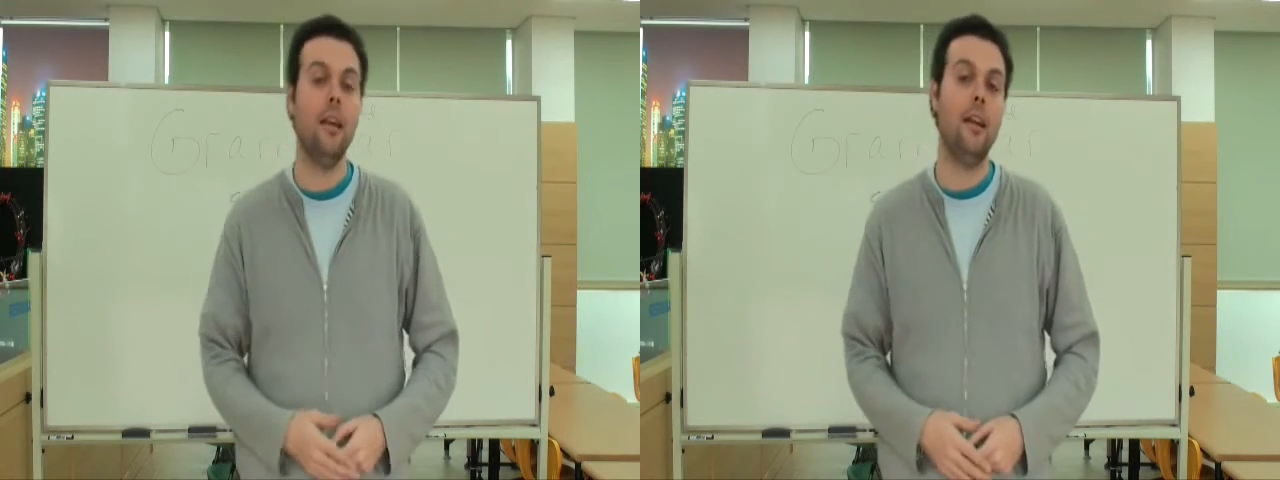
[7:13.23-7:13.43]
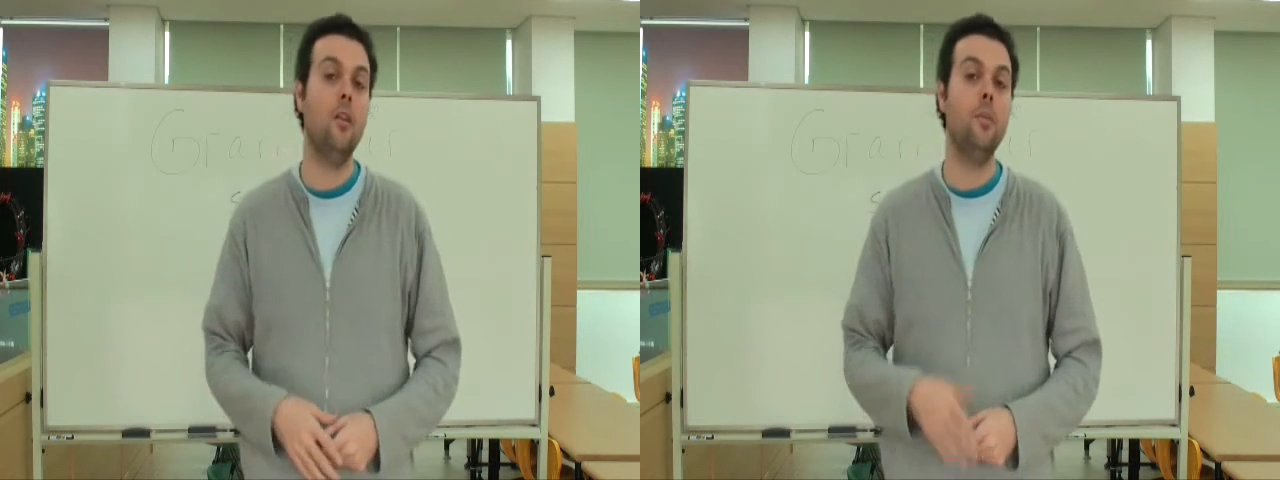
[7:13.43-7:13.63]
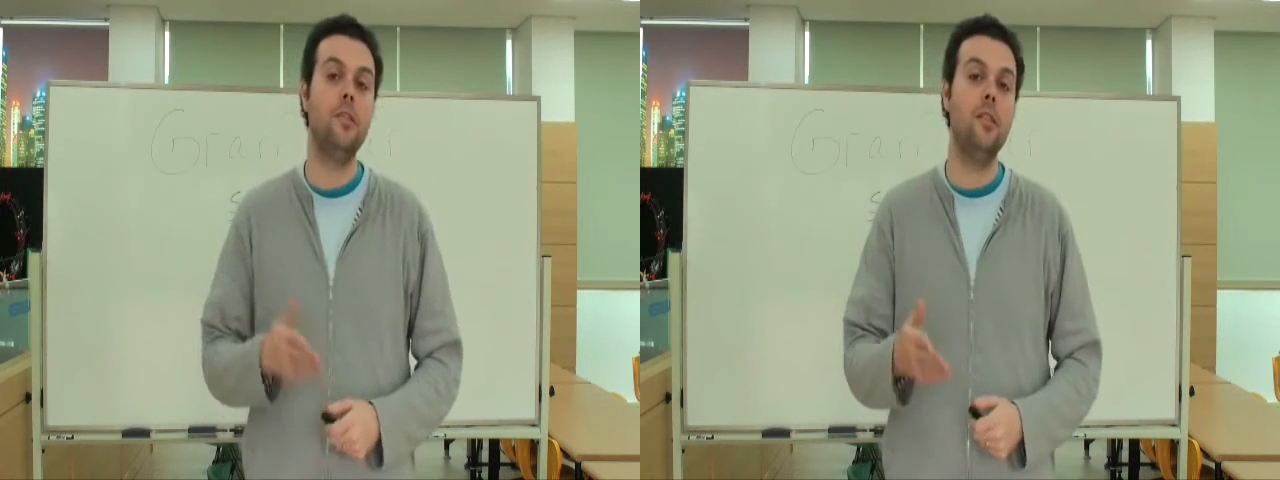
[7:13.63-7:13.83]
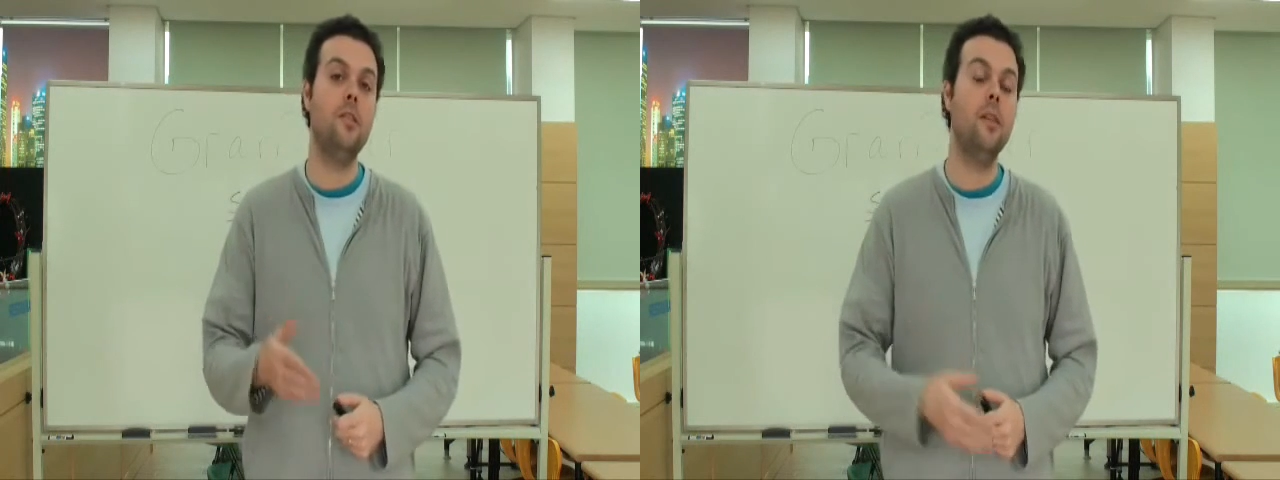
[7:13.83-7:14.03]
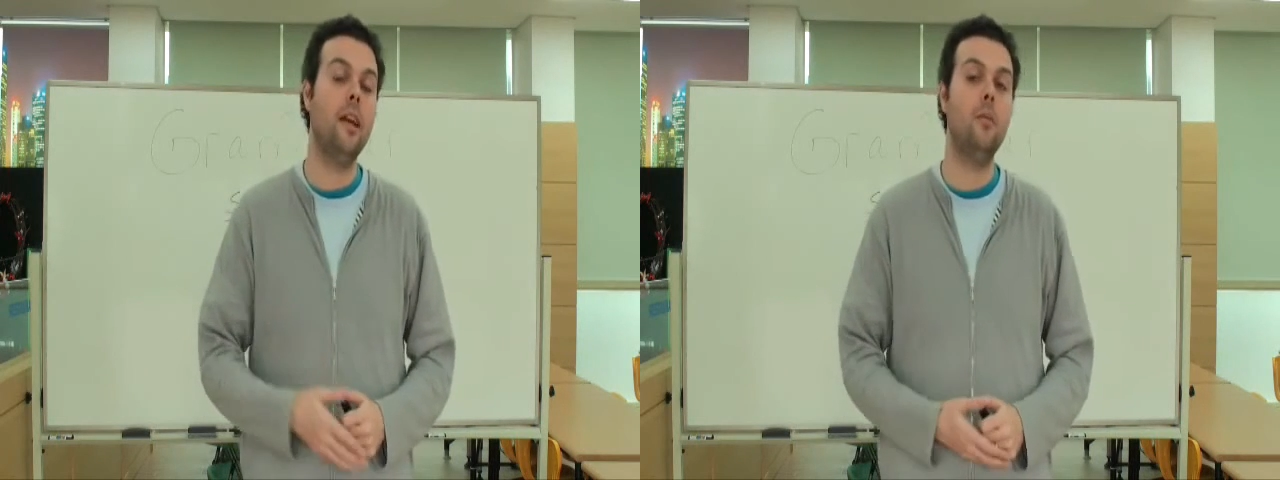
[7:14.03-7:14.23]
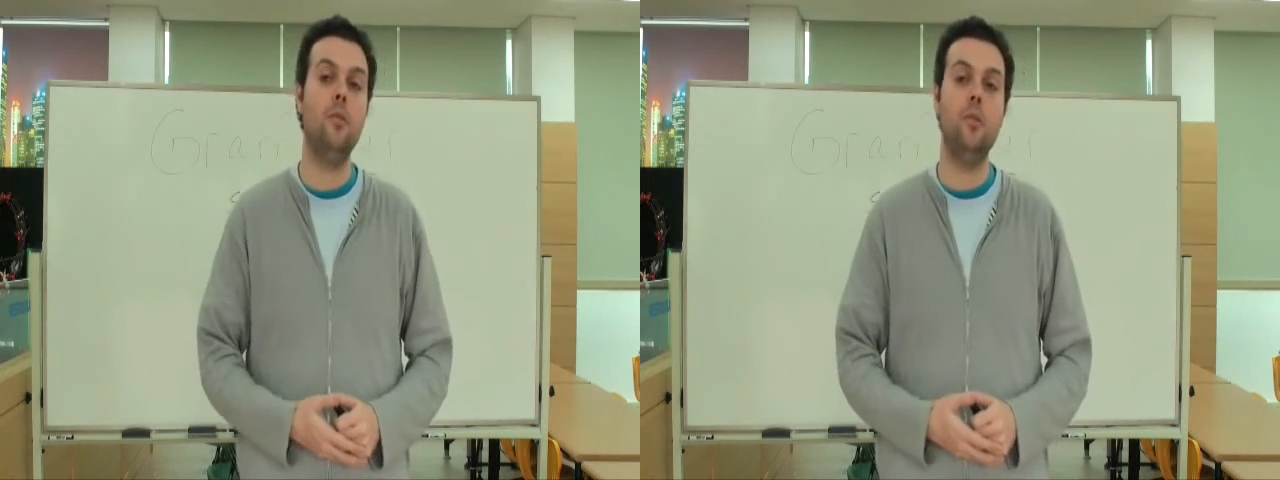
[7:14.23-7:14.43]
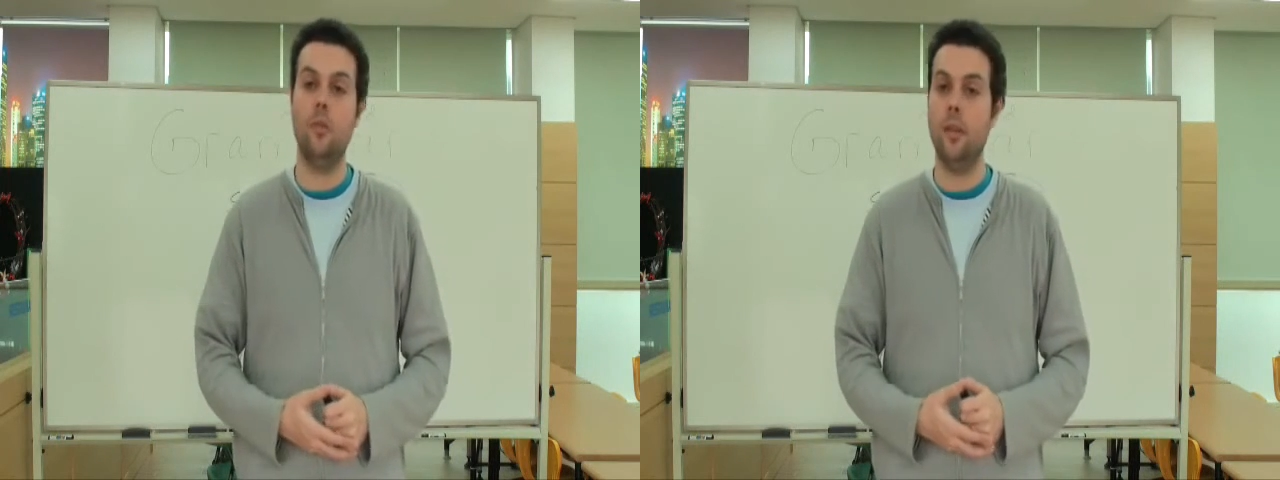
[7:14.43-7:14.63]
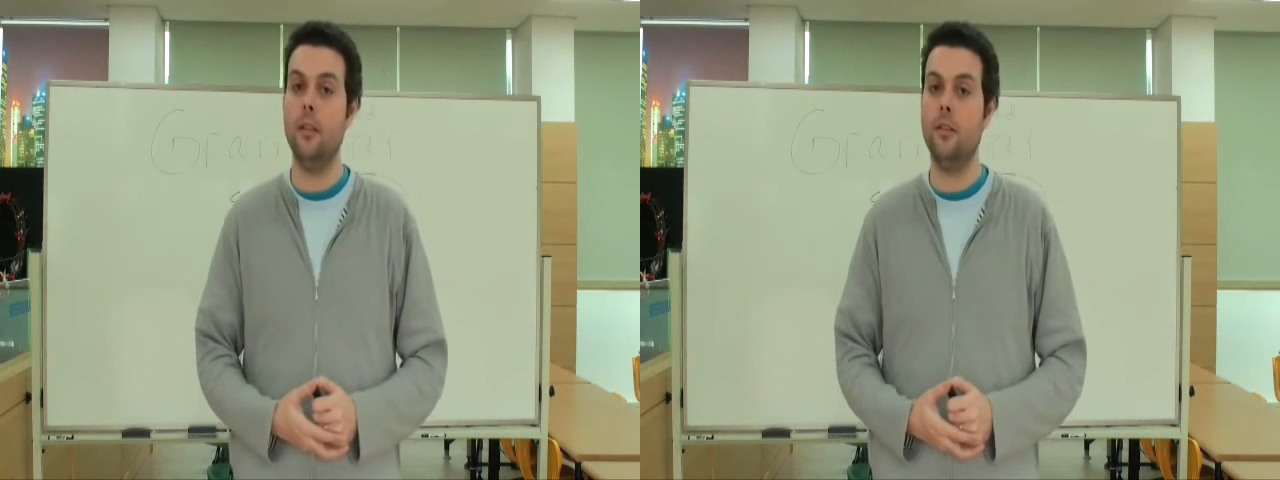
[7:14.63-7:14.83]
and I hope to see you again at
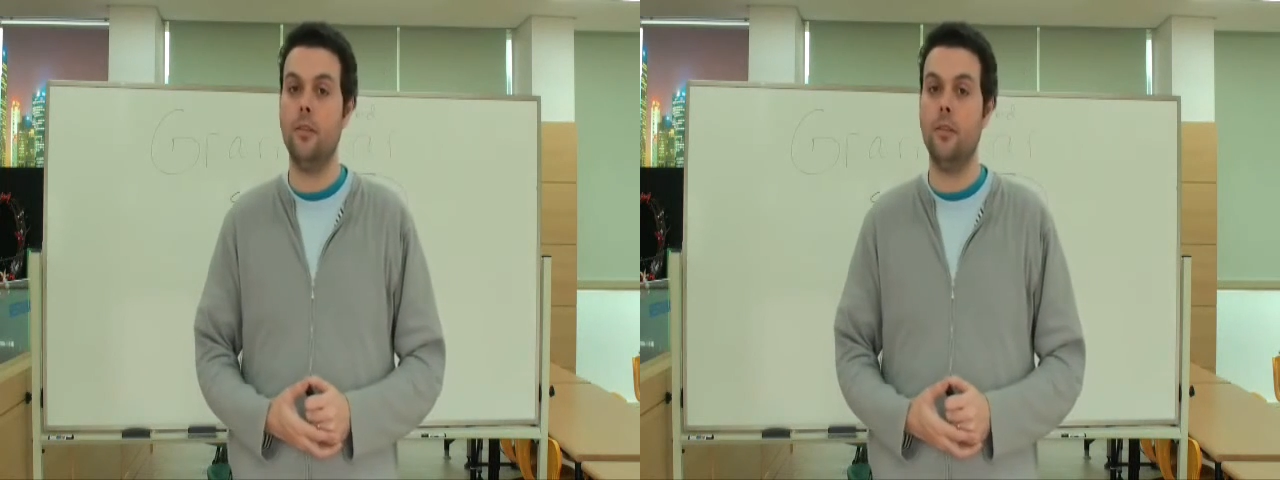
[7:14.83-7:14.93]
Muju English